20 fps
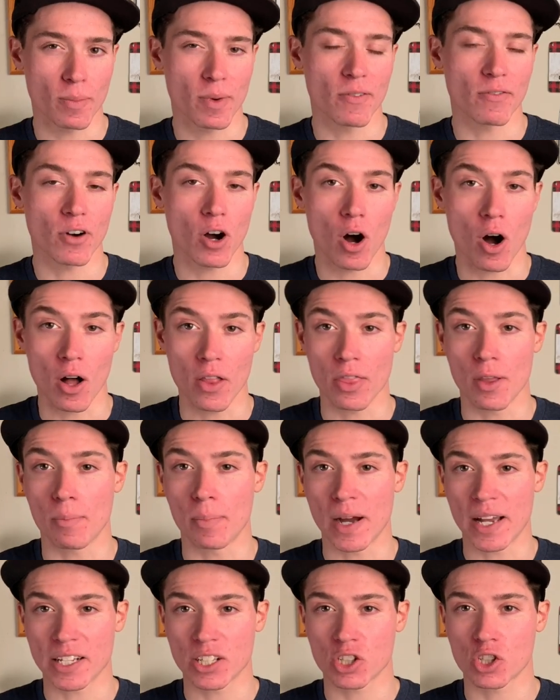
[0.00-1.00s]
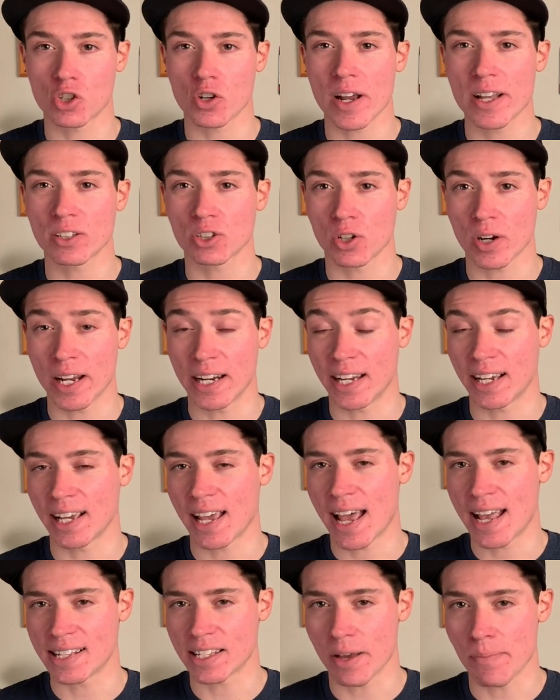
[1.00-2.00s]
of on-the-bike strength training,
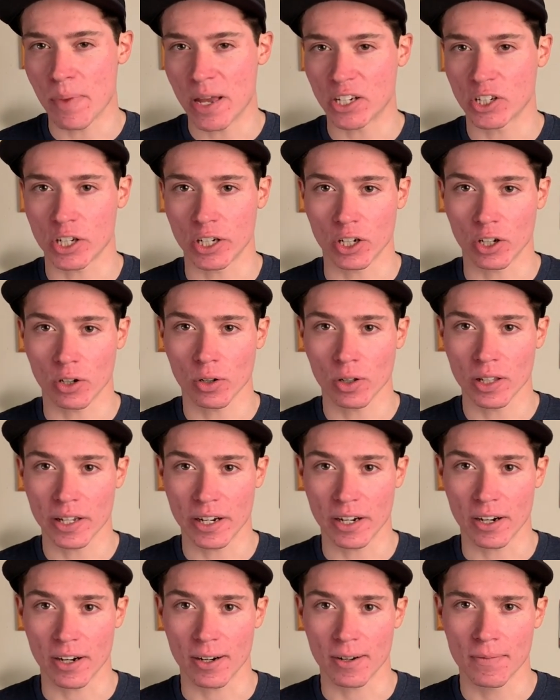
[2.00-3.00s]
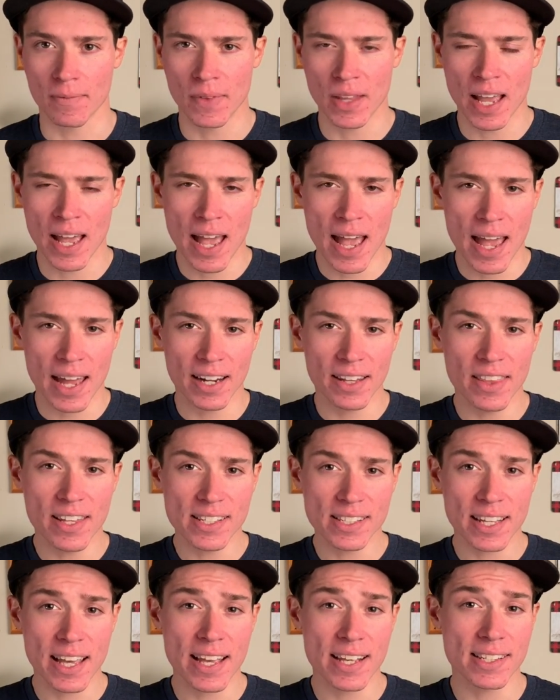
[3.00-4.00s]
as I mentioned earlier. And in
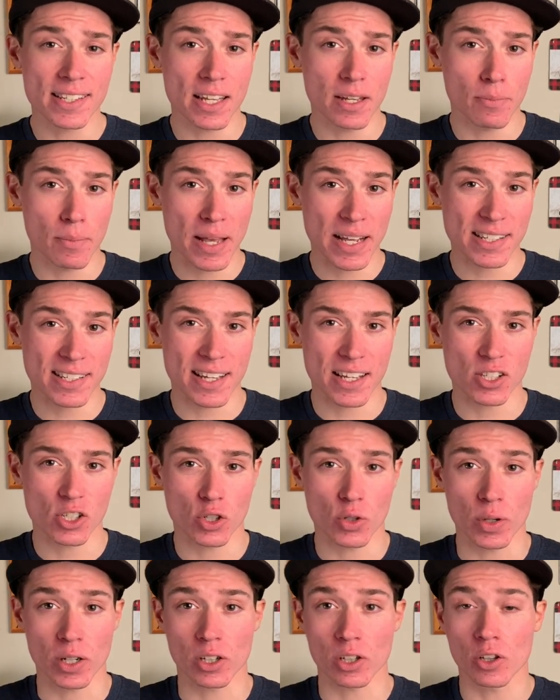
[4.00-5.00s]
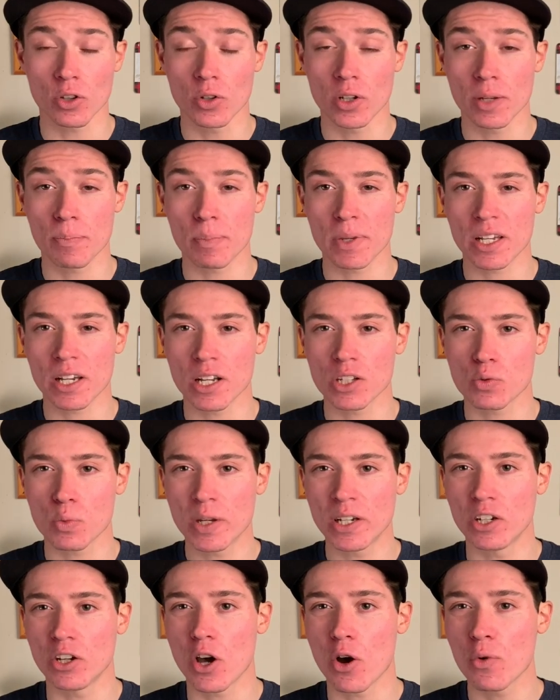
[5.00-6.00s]
this case, it makes sense to include it because we
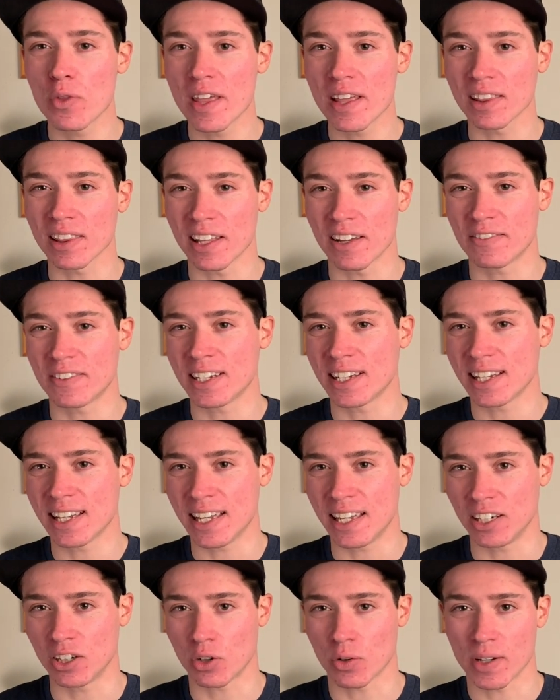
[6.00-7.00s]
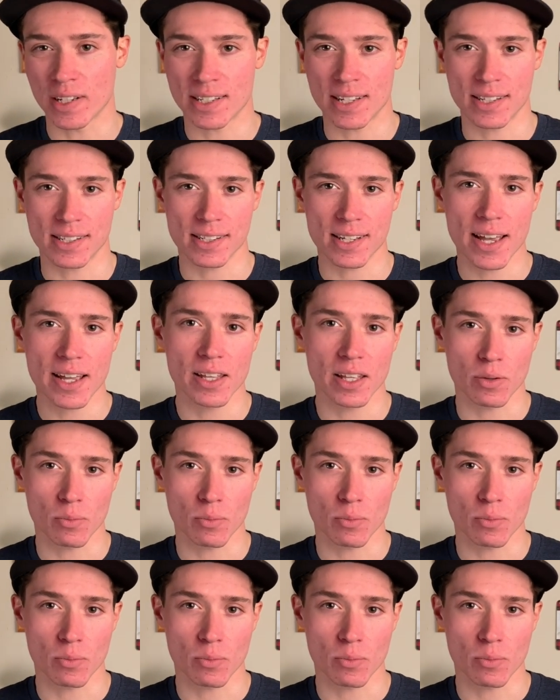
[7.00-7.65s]
know that lifting increases cycling